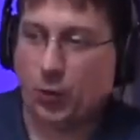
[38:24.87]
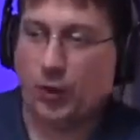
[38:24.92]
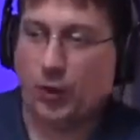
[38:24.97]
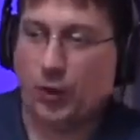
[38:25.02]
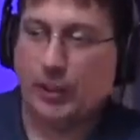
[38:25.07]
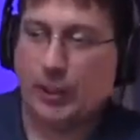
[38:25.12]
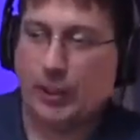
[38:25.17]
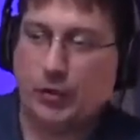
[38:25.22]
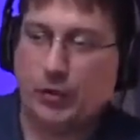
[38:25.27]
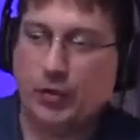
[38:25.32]
I'm
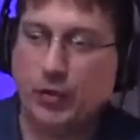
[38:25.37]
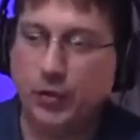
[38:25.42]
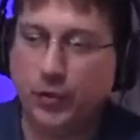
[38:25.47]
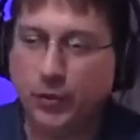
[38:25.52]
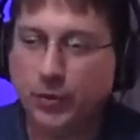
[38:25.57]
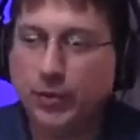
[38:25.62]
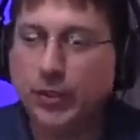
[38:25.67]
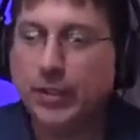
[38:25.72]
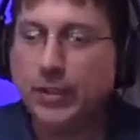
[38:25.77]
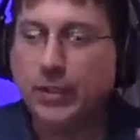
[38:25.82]
going to
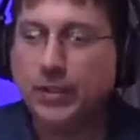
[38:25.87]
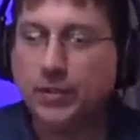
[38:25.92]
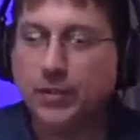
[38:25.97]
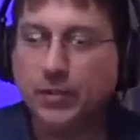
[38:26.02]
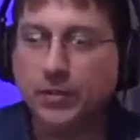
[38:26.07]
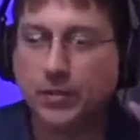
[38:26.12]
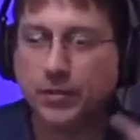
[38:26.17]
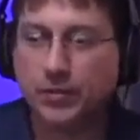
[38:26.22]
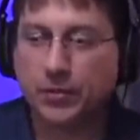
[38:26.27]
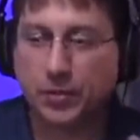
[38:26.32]
do
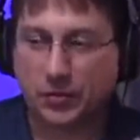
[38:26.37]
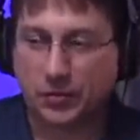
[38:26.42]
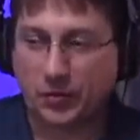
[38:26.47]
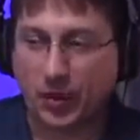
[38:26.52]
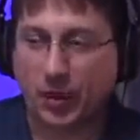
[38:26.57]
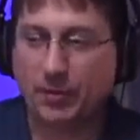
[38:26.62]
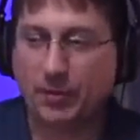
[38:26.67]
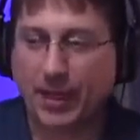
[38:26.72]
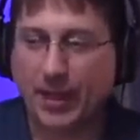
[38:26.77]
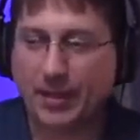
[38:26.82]
to
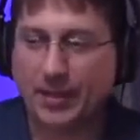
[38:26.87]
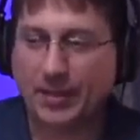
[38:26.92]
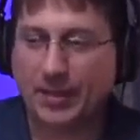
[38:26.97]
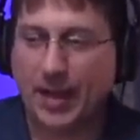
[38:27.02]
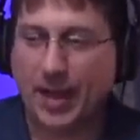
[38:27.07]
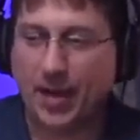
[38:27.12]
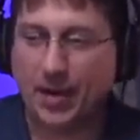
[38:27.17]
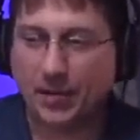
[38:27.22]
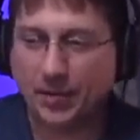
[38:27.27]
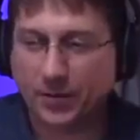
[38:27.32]
dumb that
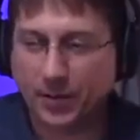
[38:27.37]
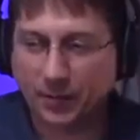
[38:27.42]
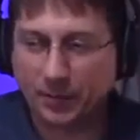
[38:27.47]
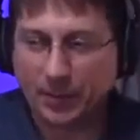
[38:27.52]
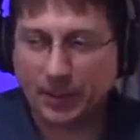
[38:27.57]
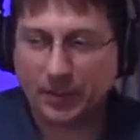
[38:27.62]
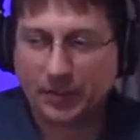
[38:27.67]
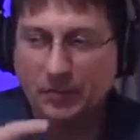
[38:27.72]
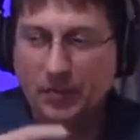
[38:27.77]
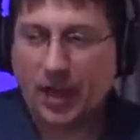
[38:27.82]
down, I'm
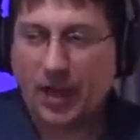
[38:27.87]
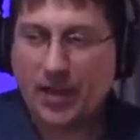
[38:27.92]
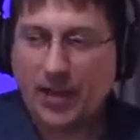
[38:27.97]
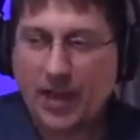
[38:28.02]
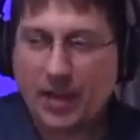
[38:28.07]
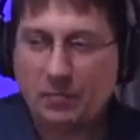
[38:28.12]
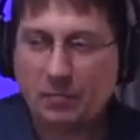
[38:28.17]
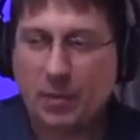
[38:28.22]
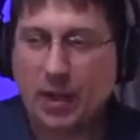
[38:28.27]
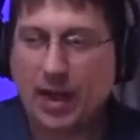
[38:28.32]
going to tie
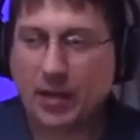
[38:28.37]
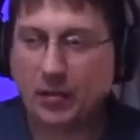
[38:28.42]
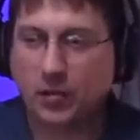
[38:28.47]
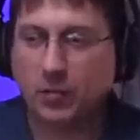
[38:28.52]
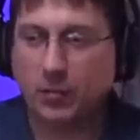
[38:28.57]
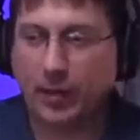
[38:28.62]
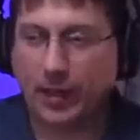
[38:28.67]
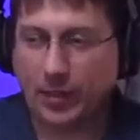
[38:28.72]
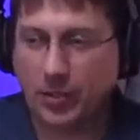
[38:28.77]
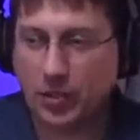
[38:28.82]
that back
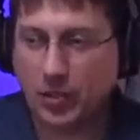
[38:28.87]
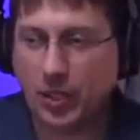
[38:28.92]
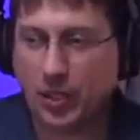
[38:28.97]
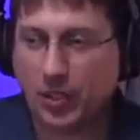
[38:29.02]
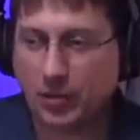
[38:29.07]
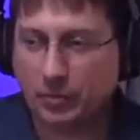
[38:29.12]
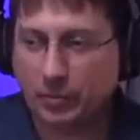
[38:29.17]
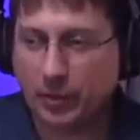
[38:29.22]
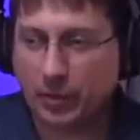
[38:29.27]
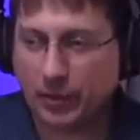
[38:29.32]
to my
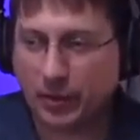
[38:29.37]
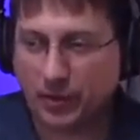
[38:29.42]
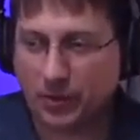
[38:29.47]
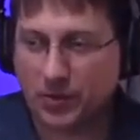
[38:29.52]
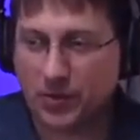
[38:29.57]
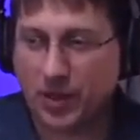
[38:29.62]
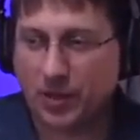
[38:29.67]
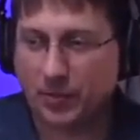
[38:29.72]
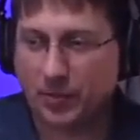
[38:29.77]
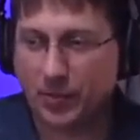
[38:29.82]
checkbook
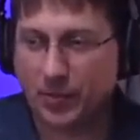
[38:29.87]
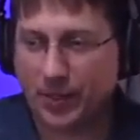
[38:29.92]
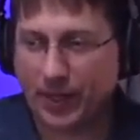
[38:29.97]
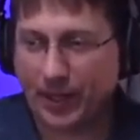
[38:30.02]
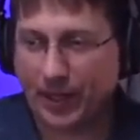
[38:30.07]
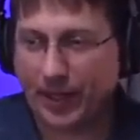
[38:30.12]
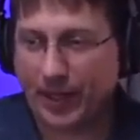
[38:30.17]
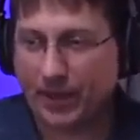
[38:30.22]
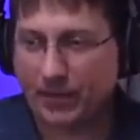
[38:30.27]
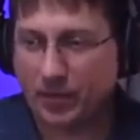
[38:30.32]
example that
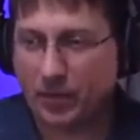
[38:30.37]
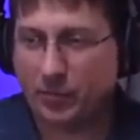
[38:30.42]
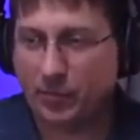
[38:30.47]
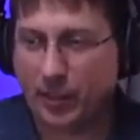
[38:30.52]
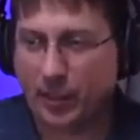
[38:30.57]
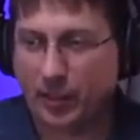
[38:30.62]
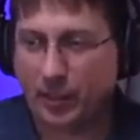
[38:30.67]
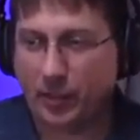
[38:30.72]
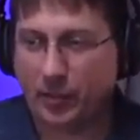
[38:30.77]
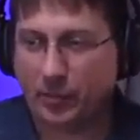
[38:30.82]
I gave at the
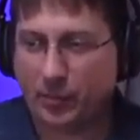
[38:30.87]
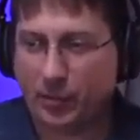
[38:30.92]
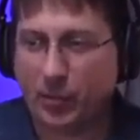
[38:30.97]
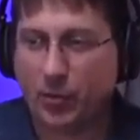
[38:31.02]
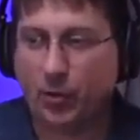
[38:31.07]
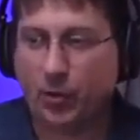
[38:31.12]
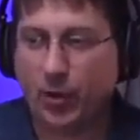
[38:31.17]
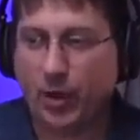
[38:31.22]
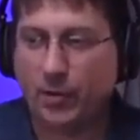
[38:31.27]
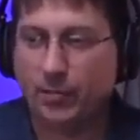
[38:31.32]
beginning of the
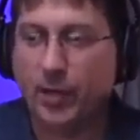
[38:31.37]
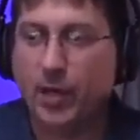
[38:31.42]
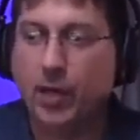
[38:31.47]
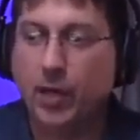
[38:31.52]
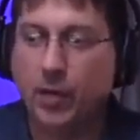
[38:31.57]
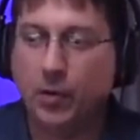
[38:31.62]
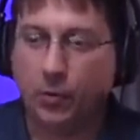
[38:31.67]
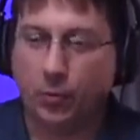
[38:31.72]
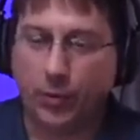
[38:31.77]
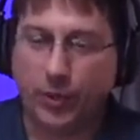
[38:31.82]
program
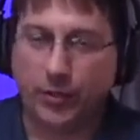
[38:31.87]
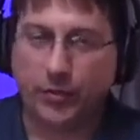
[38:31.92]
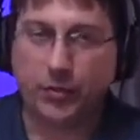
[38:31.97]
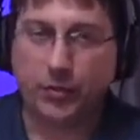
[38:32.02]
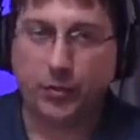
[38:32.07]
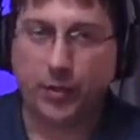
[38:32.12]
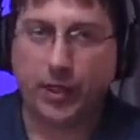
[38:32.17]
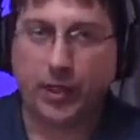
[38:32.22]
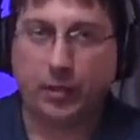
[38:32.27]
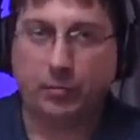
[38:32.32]
with
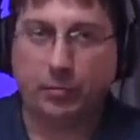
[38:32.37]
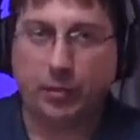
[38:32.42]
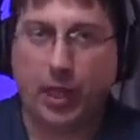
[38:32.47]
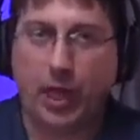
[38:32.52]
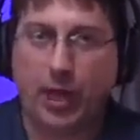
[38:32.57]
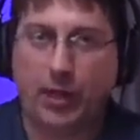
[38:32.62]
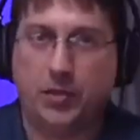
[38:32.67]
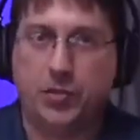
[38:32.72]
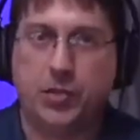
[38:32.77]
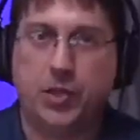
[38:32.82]
creating
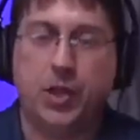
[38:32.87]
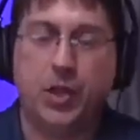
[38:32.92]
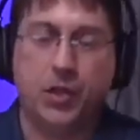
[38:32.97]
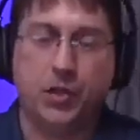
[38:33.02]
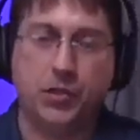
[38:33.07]
blocks.